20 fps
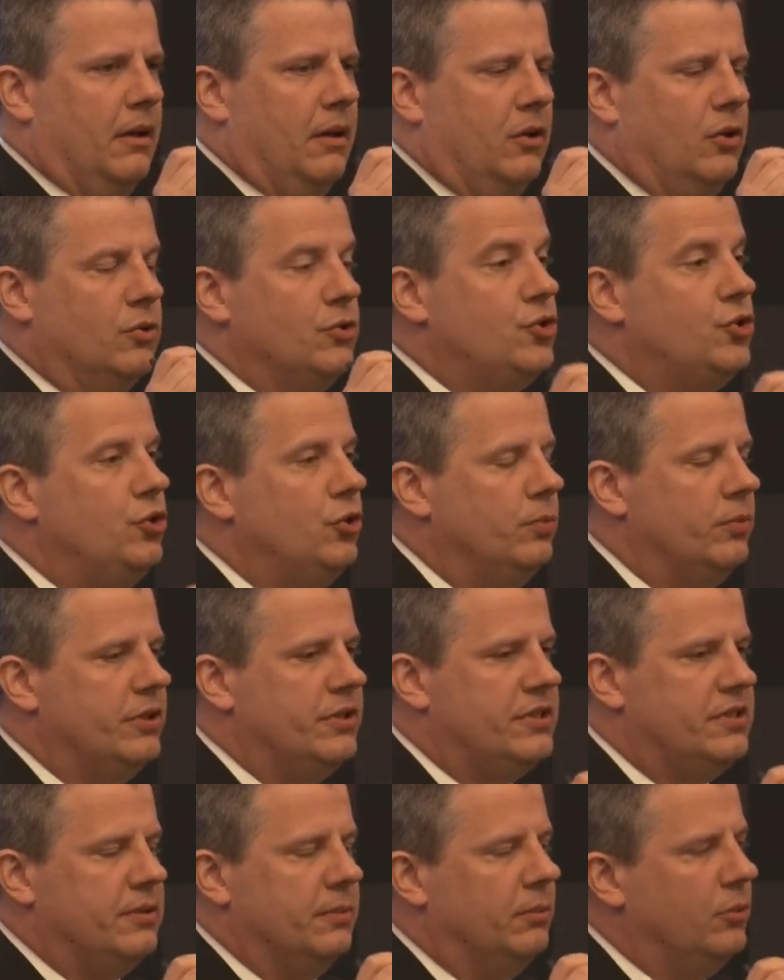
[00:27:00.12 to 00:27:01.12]

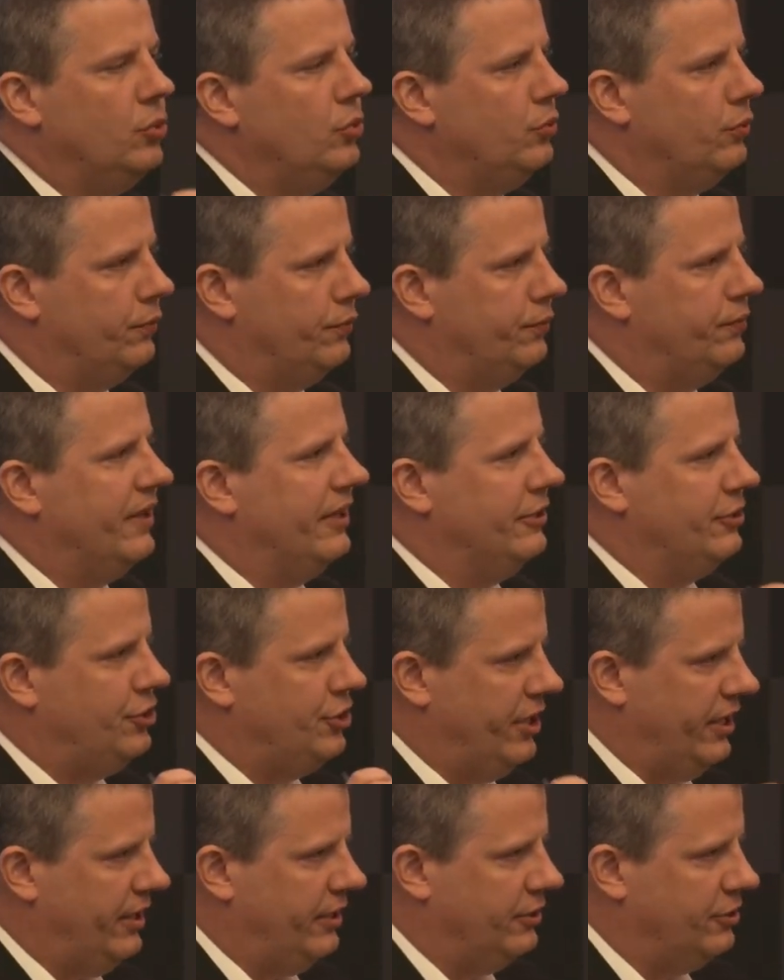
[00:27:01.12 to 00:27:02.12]
consumers move and
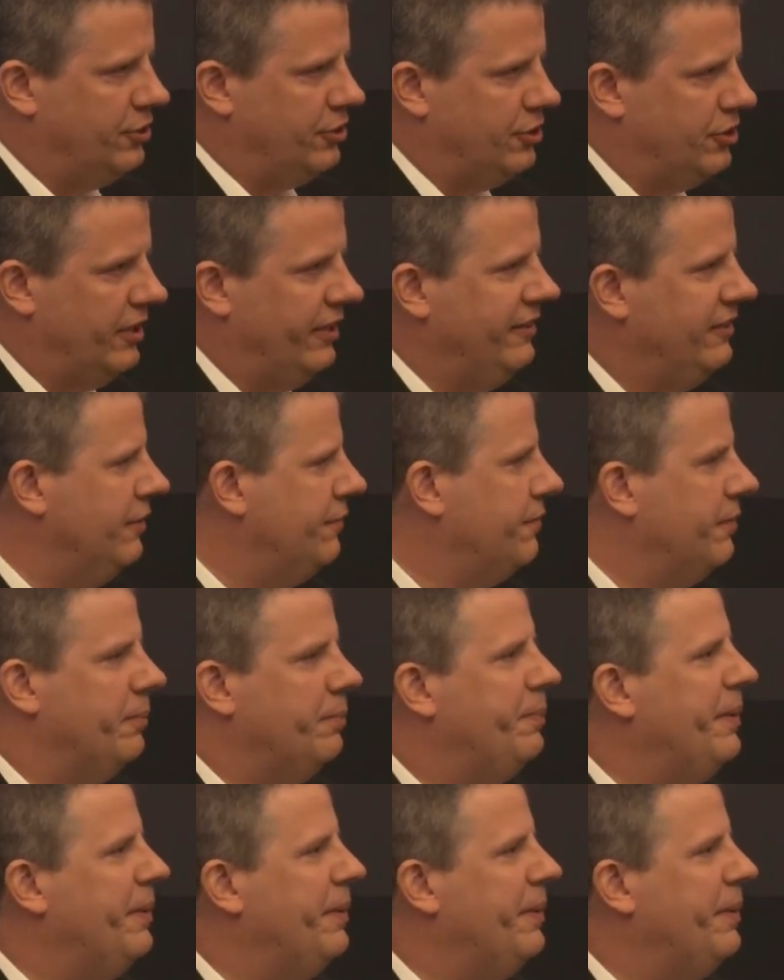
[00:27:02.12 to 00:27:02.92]
change in different